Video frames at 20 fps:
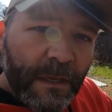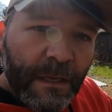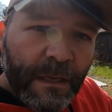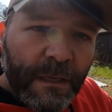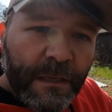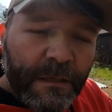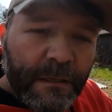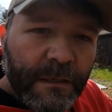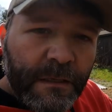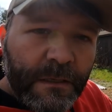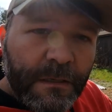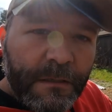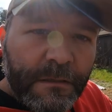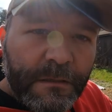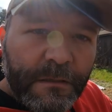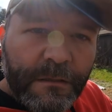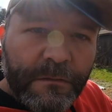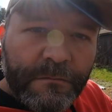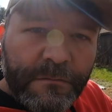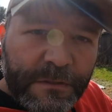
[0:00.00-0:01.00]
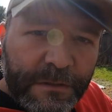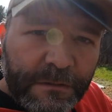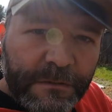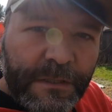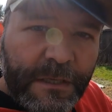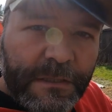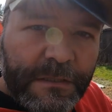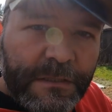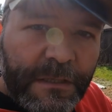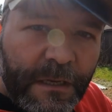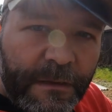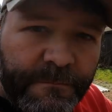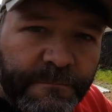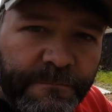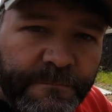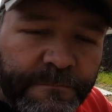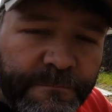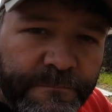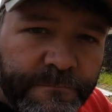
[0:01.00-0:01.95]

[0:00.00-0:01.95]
and, uh, you know, till next time,